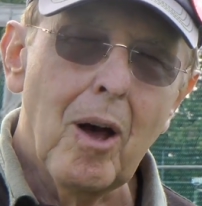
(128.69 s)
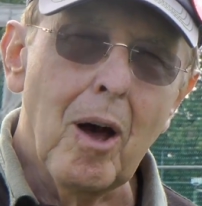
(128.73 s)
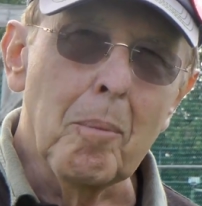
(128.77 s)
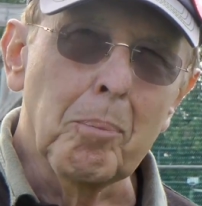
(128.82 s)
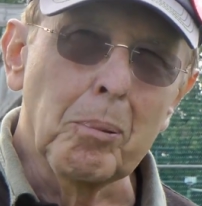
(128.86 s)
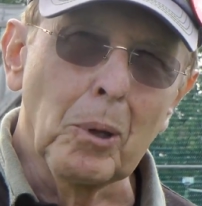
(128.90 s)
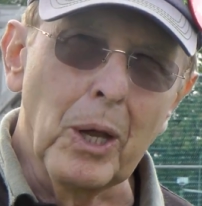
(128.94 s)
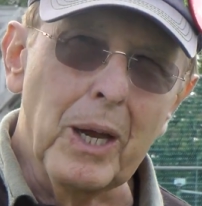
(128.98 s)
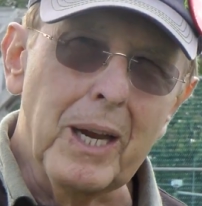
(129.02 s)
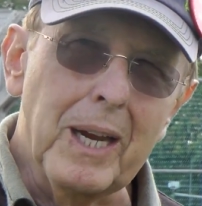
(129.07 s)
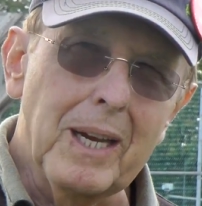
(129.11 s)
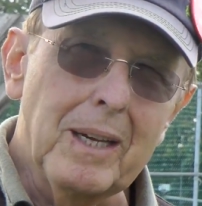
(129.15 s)

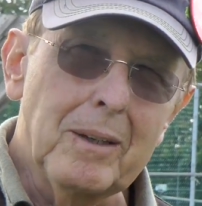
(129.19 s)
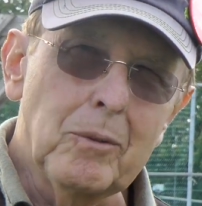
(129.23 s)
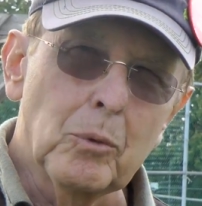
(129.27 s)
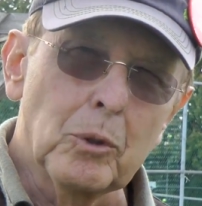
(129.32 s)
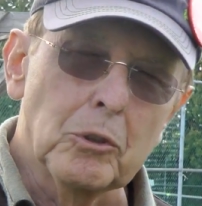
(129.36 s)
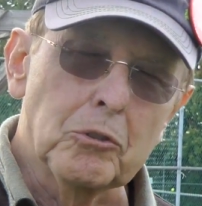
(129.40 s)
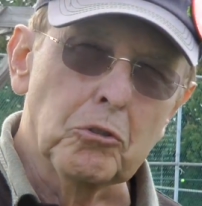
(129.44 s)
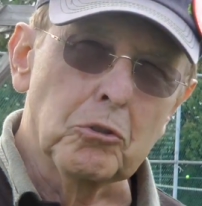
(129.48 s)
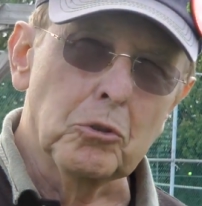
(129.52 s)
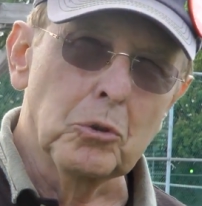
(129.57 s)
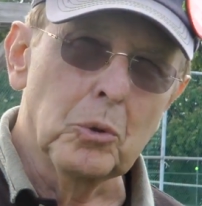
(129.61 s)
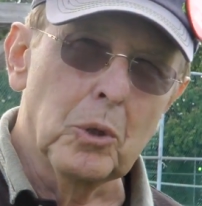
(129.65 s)
blade
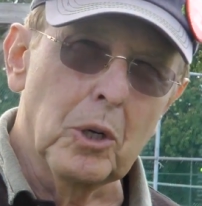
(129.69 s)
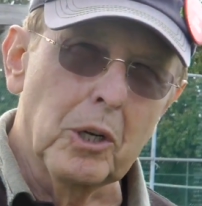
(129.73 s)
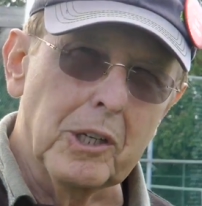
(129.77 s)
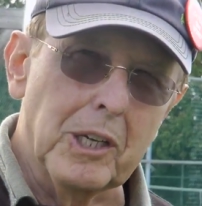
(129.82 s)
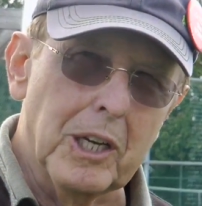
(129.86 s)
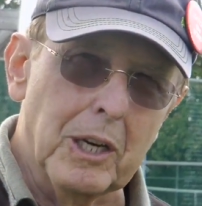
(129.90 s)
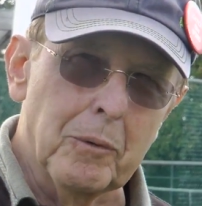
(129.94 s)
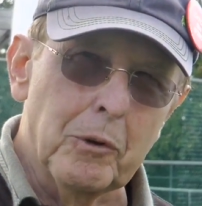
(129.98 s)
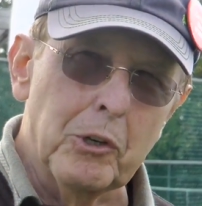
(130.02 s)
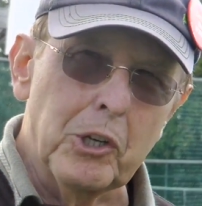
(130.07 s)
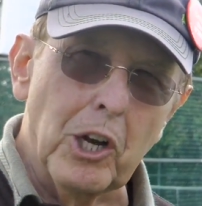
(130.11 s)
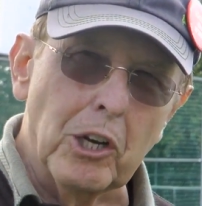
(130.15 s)
which through a
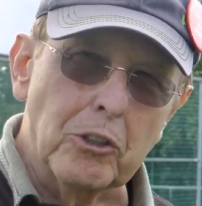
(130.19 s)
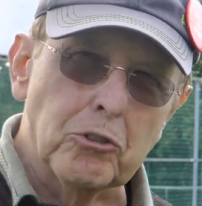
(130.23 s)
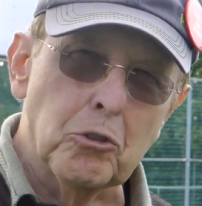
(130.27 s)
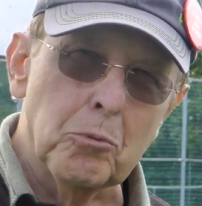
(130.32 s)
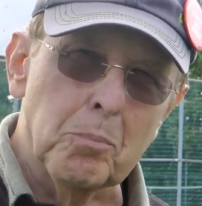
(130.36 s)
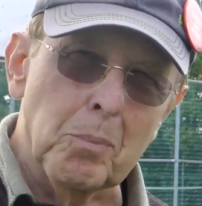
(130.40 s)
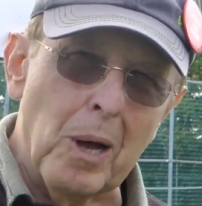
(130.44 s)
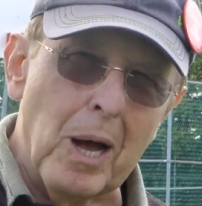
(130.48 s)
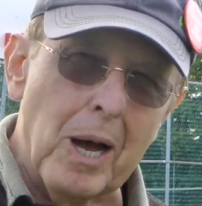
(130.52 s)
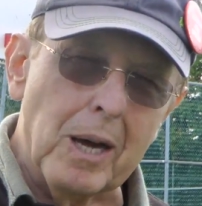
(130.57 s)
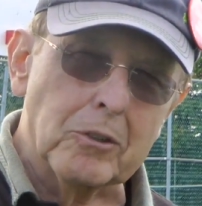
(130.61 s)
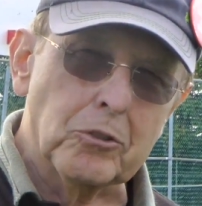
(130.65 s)
gear reduction
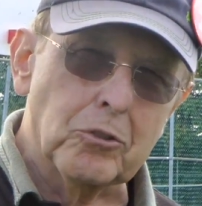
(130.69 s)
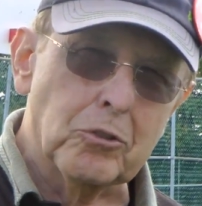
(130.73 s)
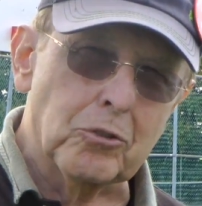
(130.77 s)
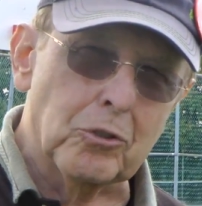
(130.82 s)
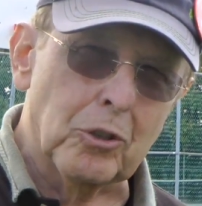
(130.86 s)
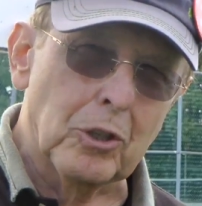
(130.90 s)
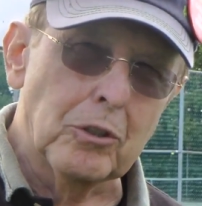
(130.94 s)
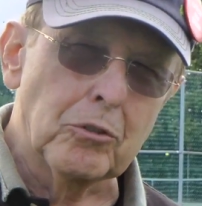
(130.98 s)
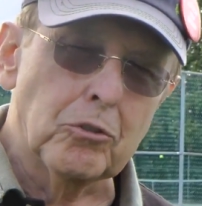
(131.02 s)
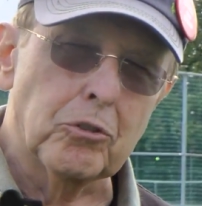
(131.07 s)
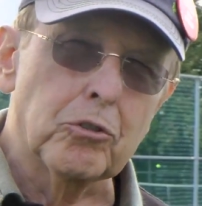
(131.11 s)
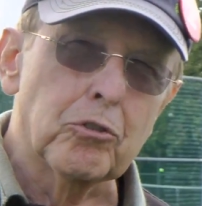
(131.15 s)
box
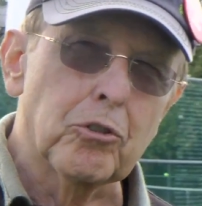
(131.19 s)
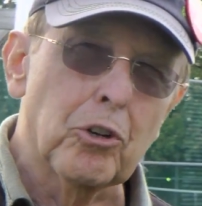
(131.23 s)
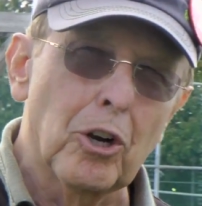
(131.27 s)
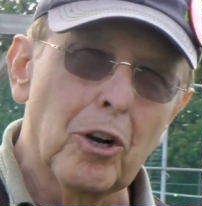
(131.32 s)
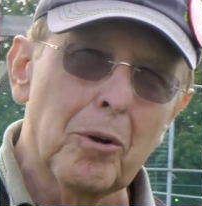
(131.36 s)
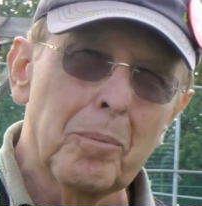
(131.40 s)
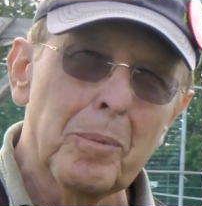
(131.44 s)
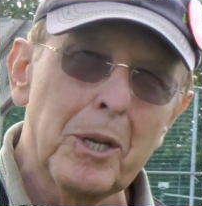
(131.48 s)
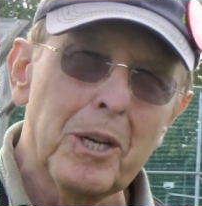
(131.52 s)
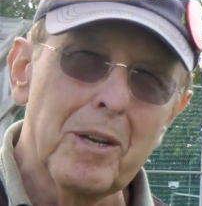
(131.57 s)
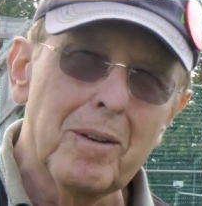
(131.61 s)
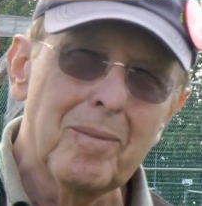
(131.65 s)
turns the
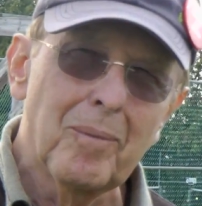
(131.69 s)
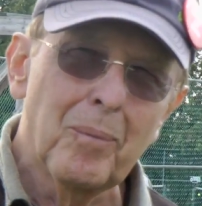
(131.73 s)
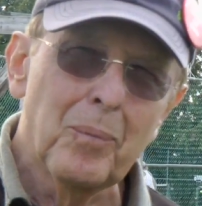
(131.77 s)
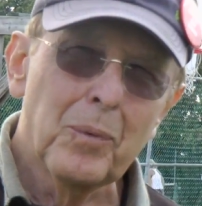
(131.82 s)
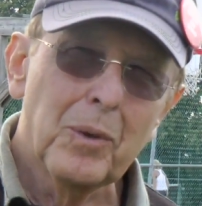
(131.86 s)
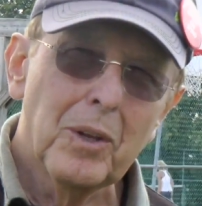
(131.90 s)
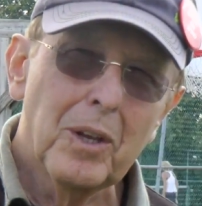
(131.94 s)
turbine.